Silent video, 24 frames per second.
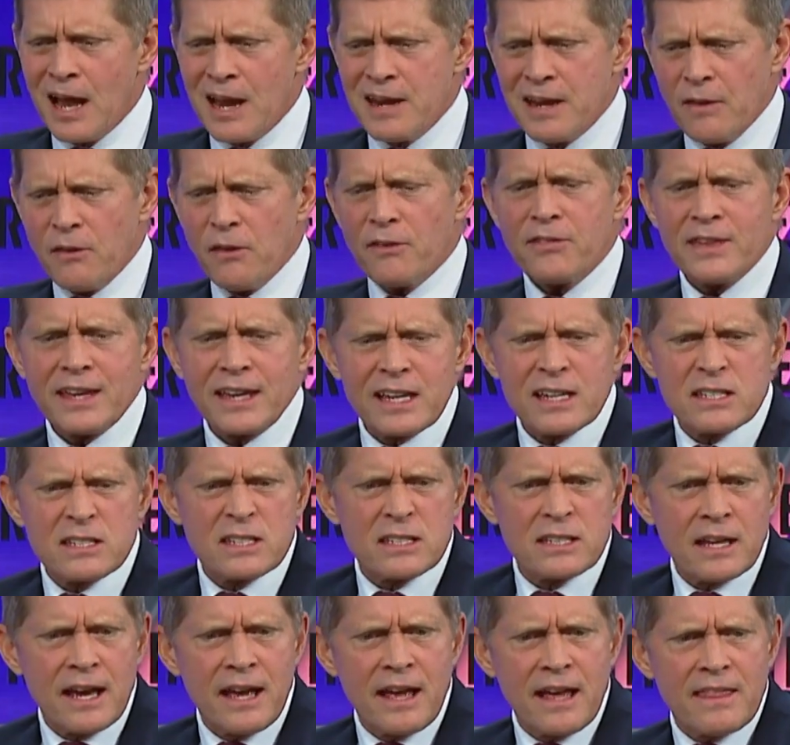Another thing
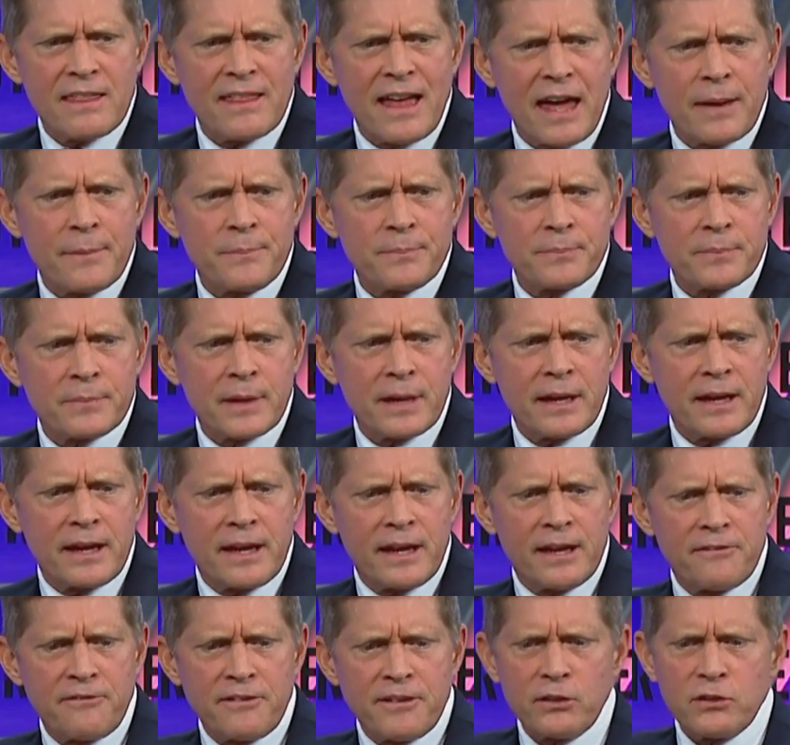is that
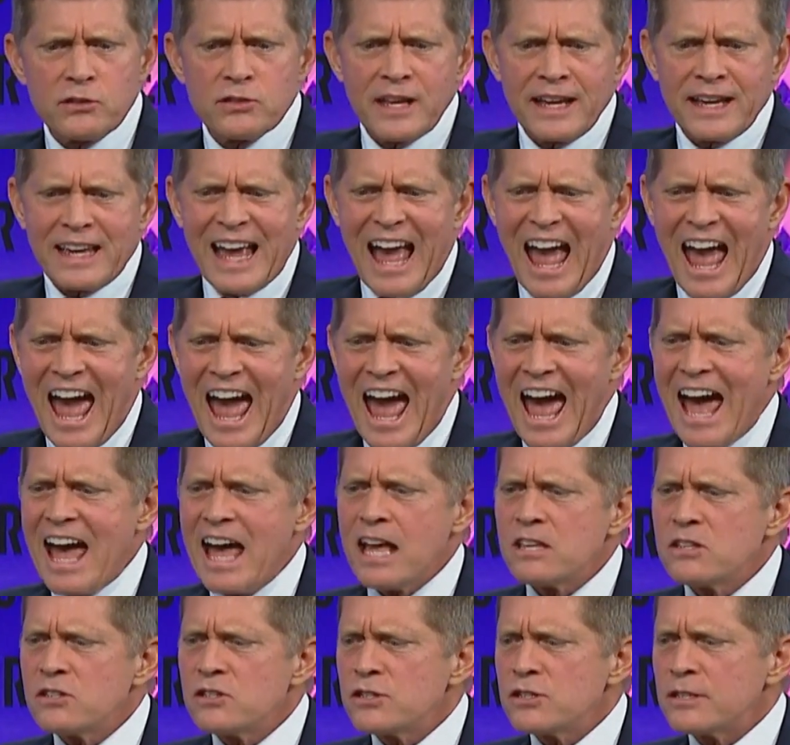it feels like
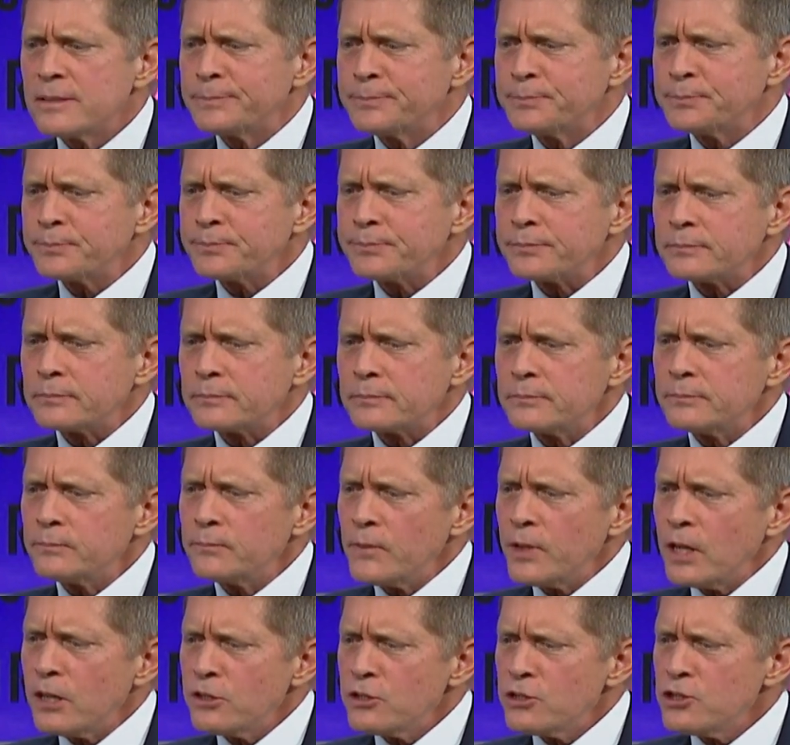as
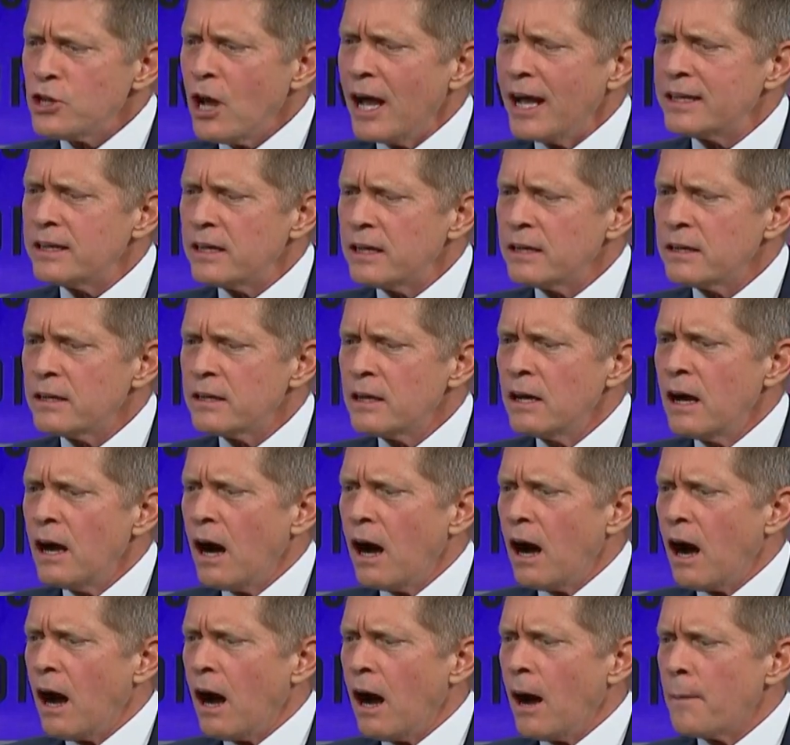China,
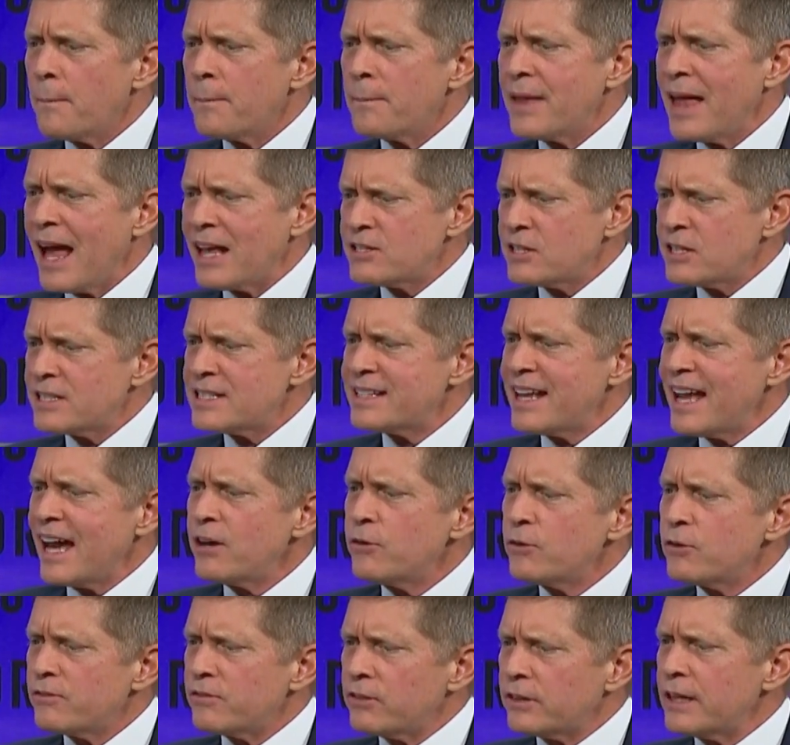as the
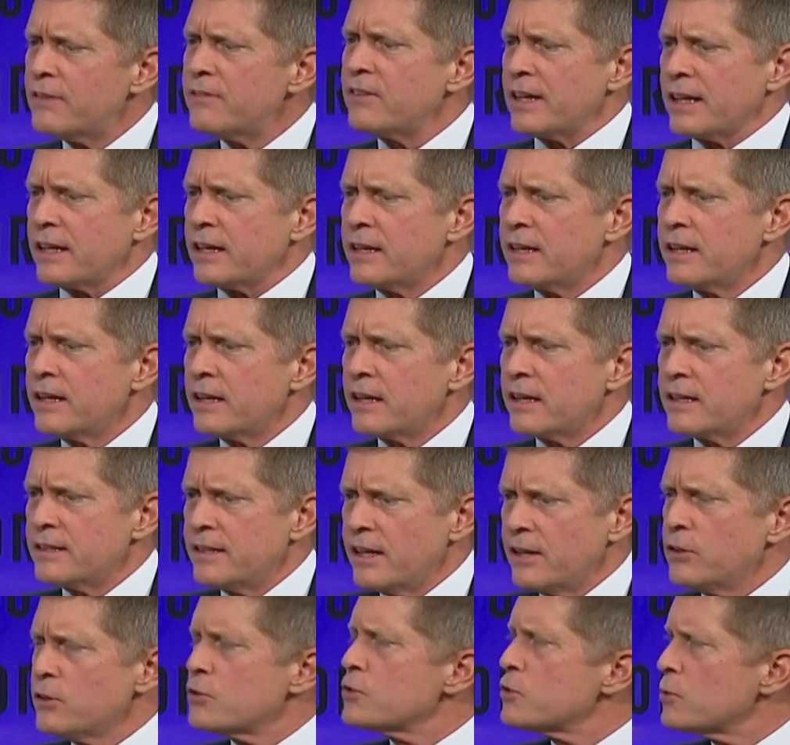standard of living
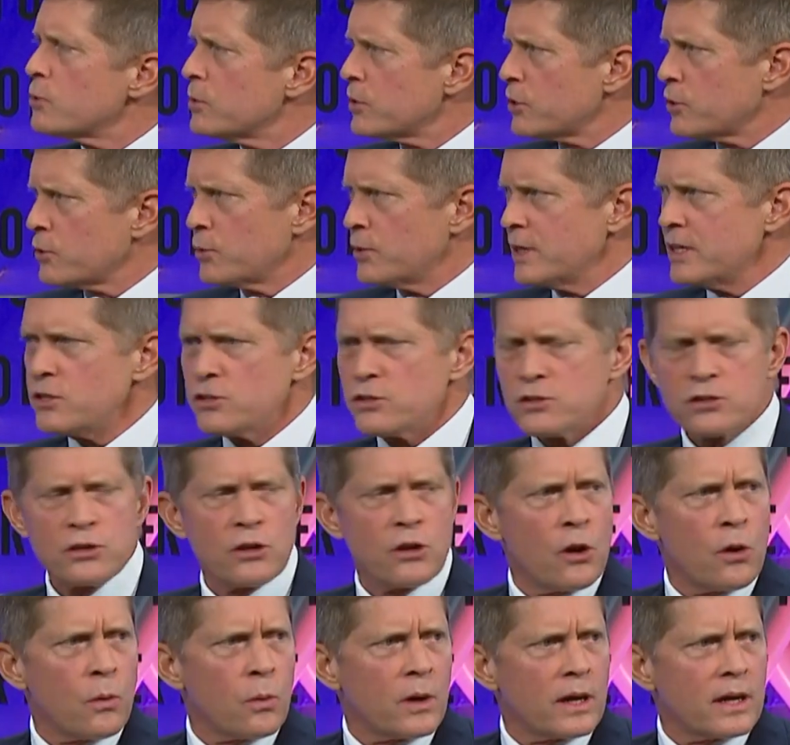continues to increase,
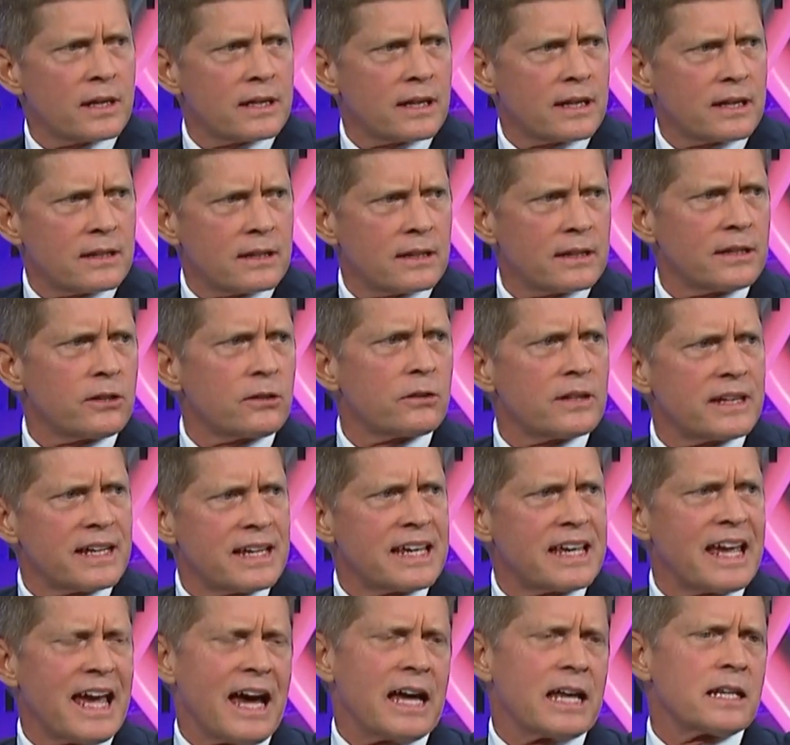we're going to clearly
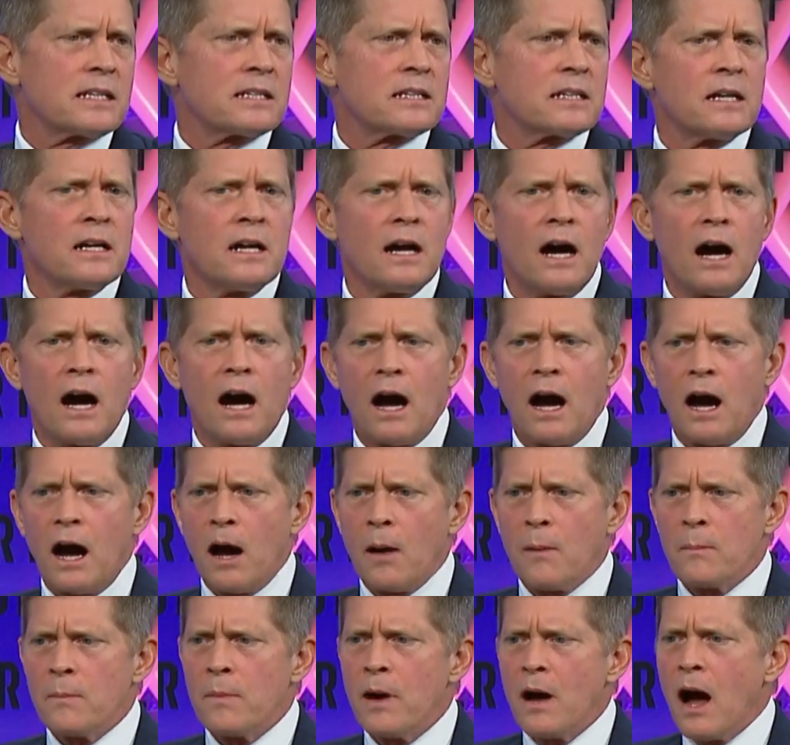get
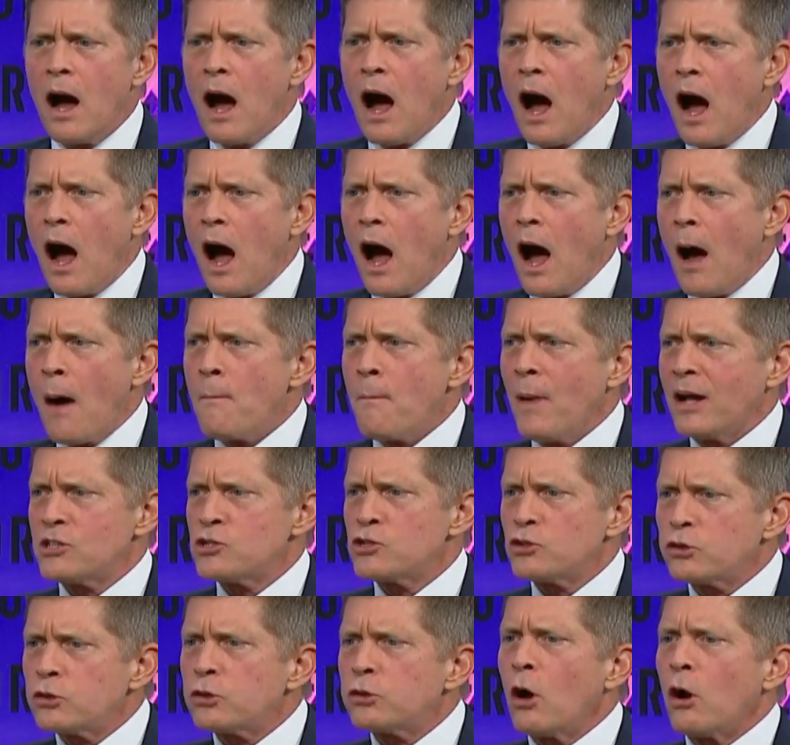a
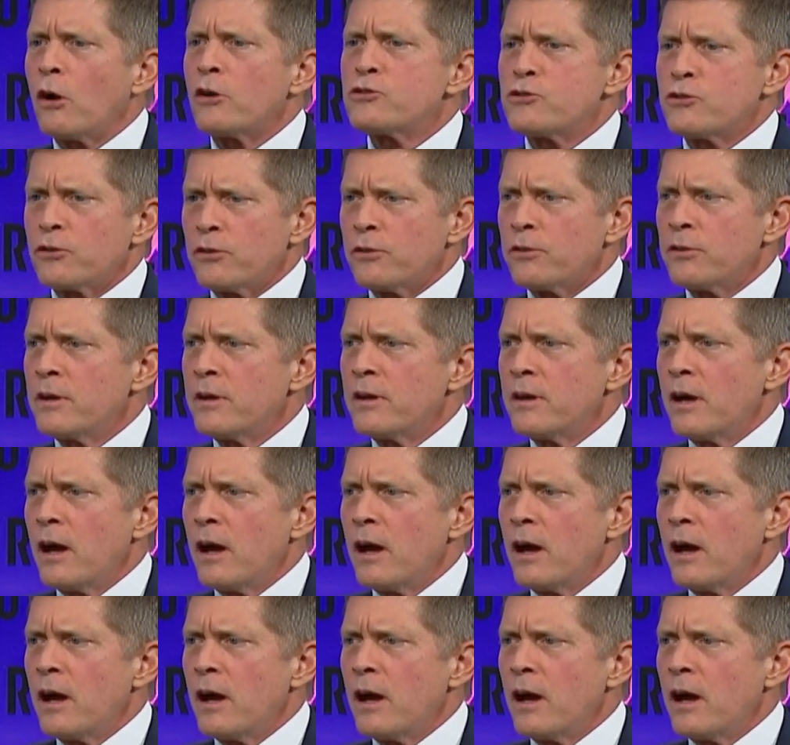much larger